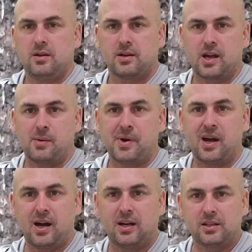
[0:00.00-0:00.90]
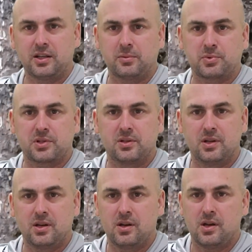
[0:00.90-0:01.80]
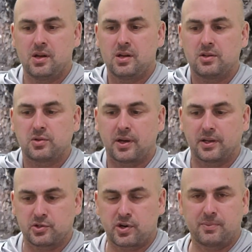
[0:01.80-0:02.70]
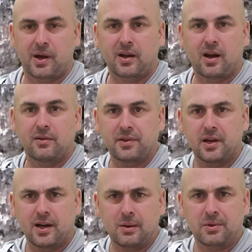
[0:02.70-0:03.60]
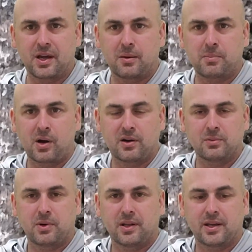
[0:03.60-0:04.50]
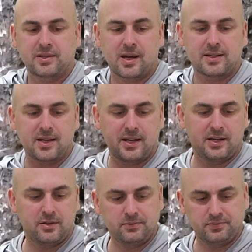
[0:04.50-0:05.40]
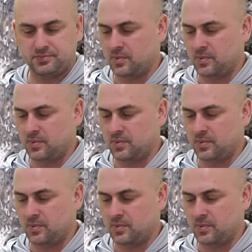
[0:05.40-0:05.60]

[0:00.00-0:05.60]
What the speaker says: Got my hot lips so I can drink my coffee hot without burning on that titanium.